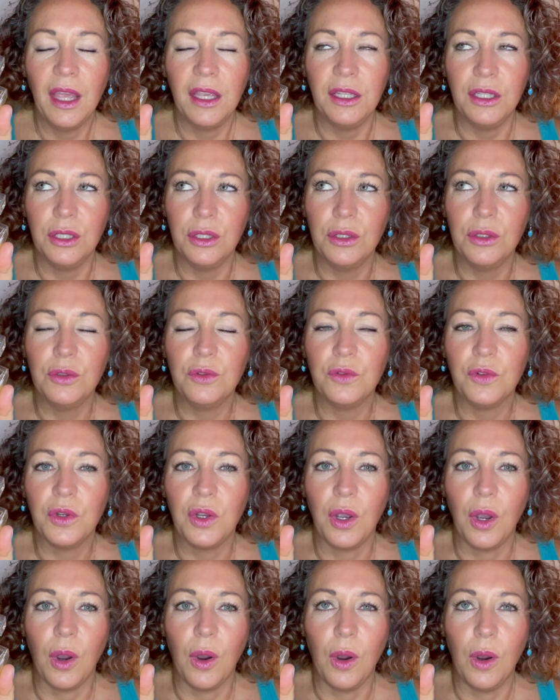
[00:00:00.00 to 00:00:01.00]
you've
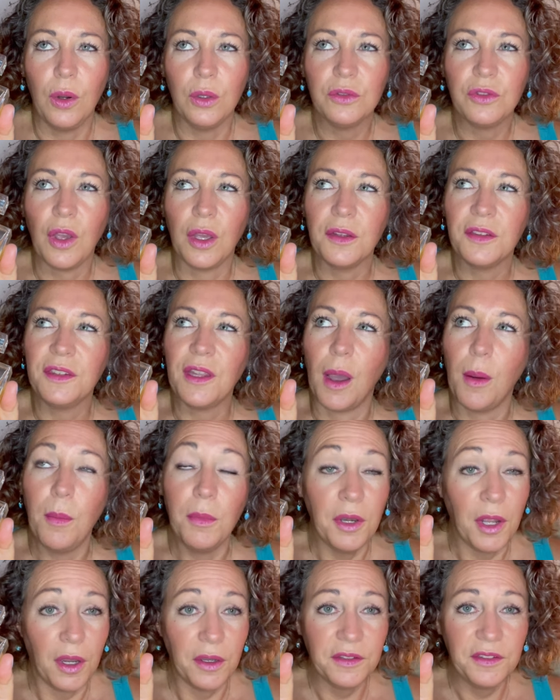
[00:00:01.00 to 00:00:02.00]
got some
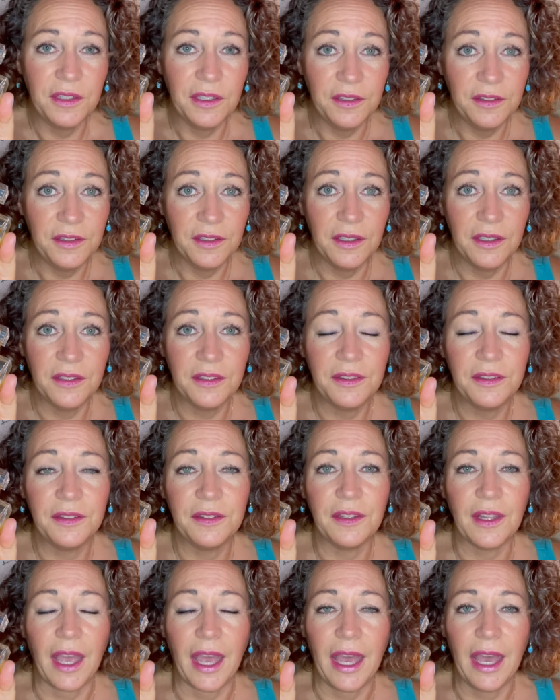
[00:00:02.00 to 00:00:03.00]

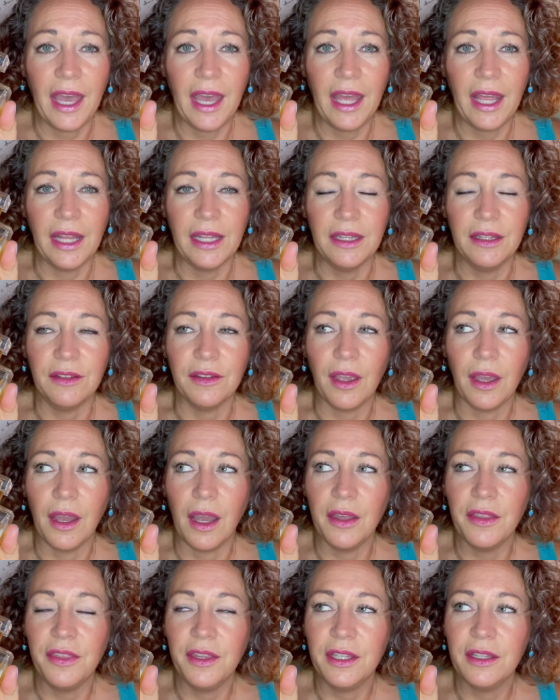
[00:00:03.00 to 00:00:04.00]
narcissus, and
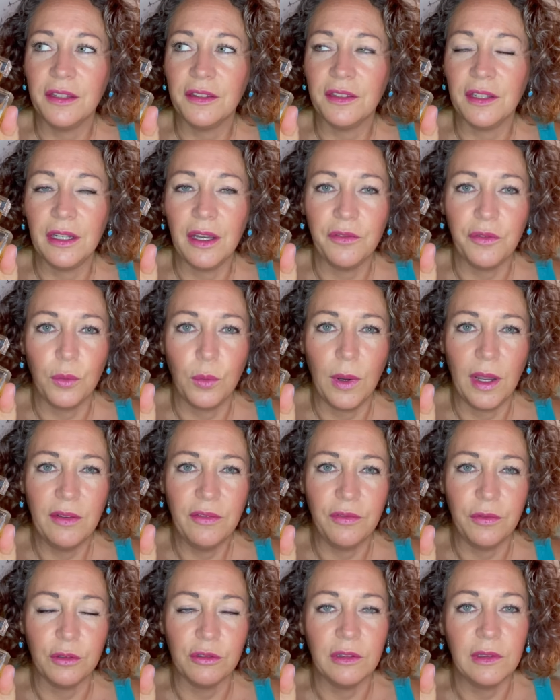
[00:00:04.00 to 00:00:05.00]
I think there's another white
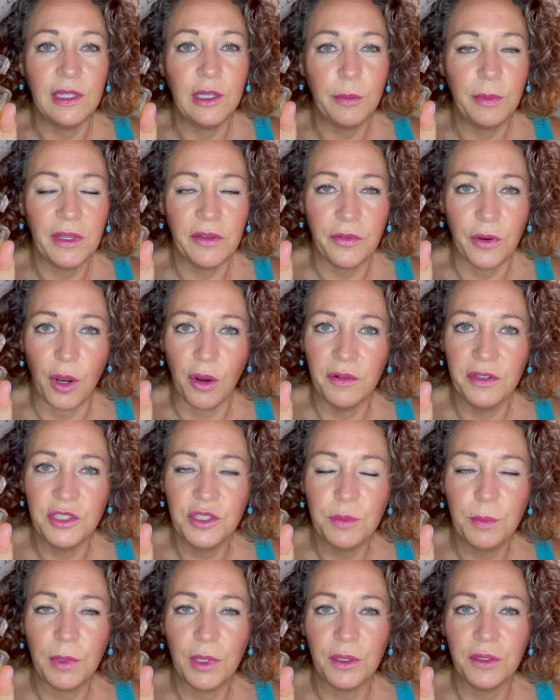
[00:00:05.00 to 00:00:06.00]
floral, a little bit of
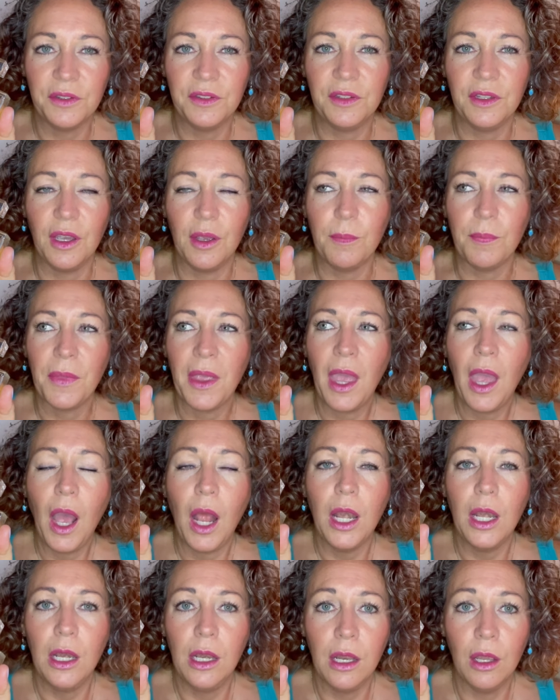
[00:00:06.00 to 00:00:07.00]
orange blossom,
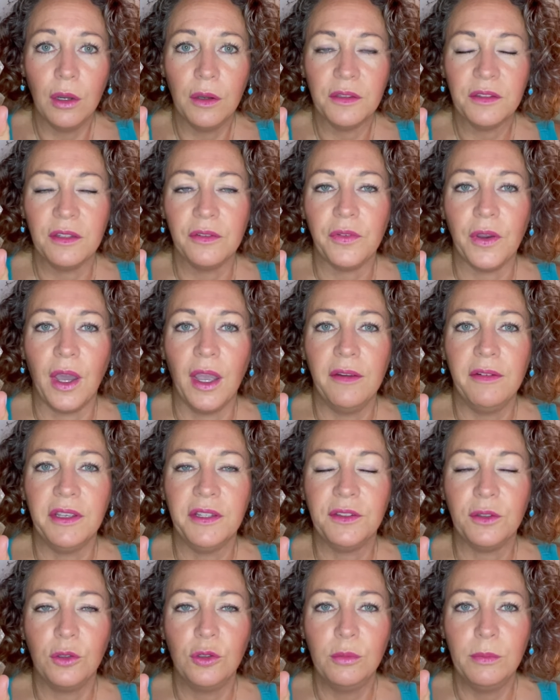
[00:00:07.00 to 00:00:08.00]
lots of
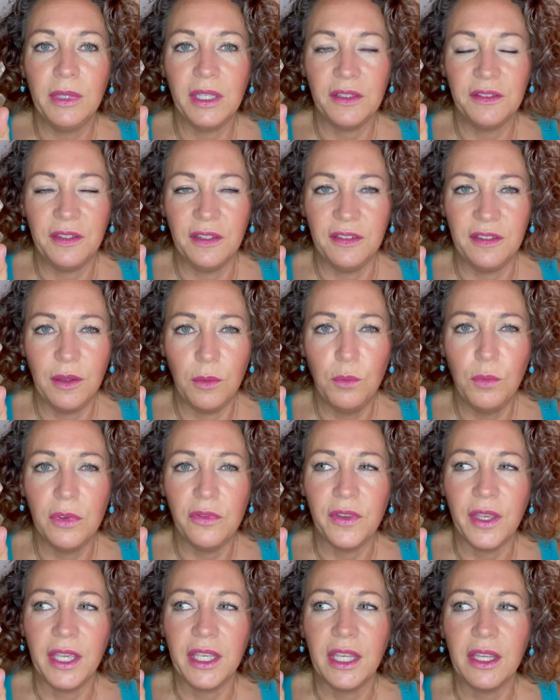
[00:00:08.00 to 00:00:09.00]
iris, all mixes in
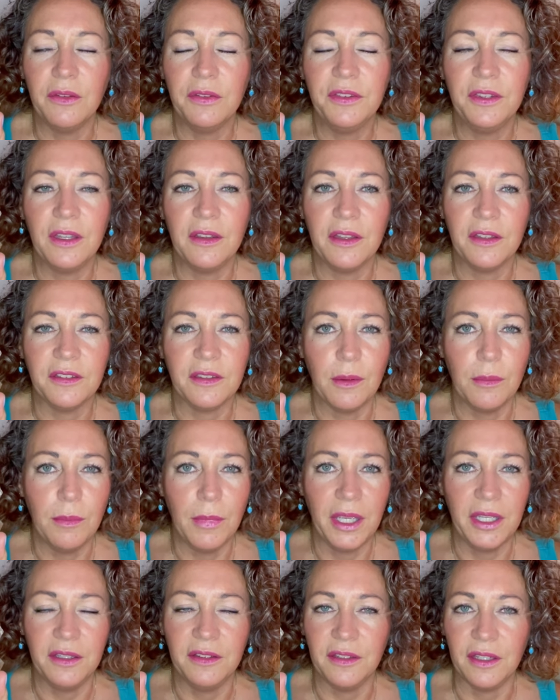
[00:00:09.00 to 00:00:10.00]
with it, gives it this
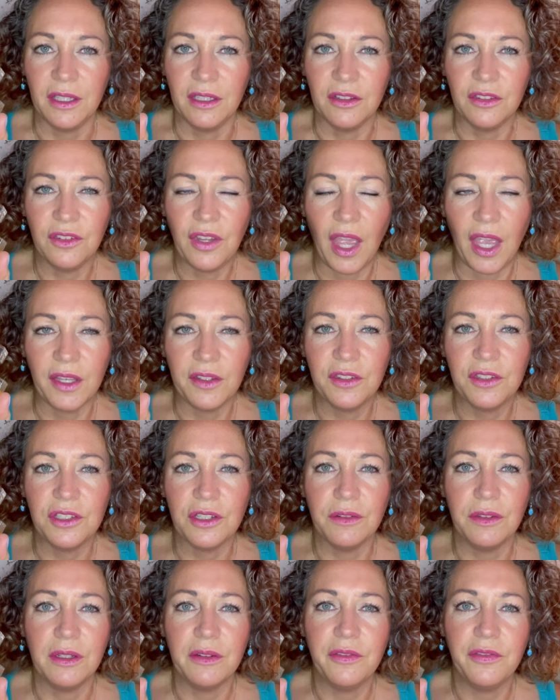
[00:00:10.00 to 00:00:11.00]
amazing
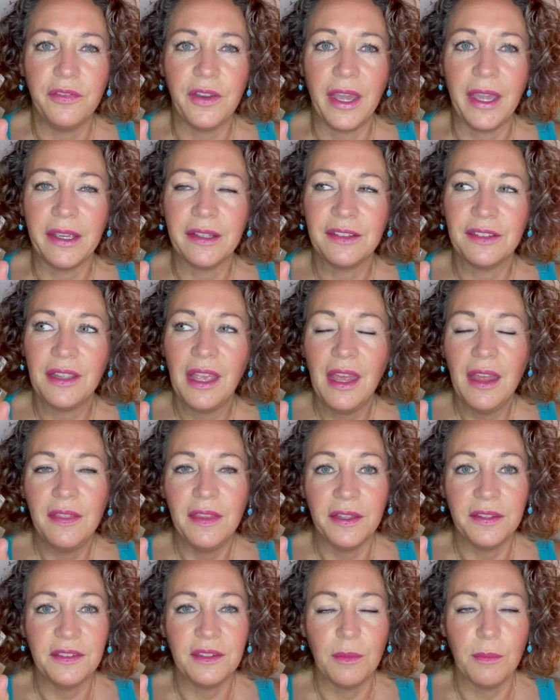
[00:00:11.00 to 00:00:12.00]
texture and effect.
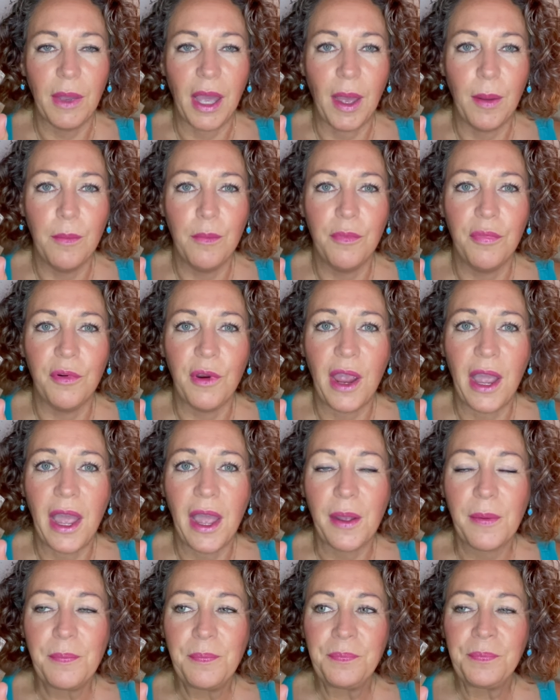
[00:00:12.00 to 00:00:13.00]
There's some
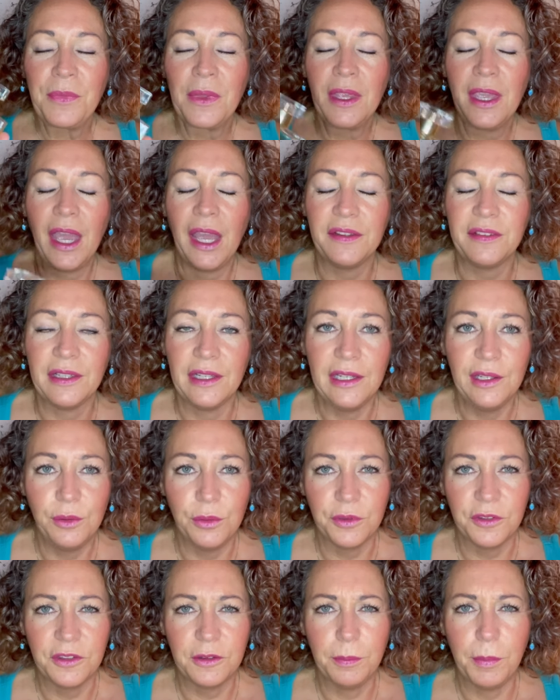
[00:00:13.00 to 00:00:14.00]
ambre, has a
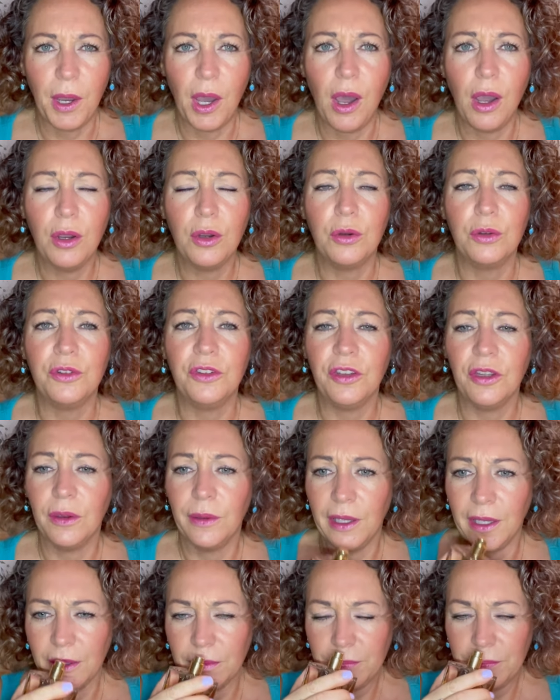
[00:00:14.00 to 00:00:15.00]
little sparkle to
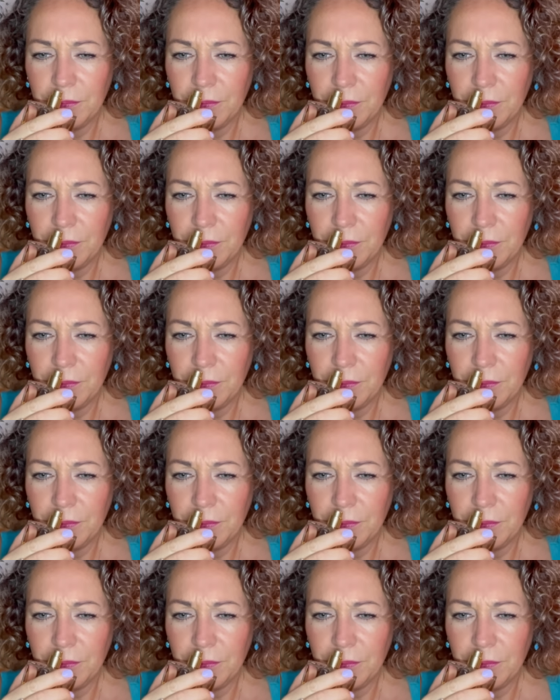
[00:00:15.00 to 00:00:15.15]
it,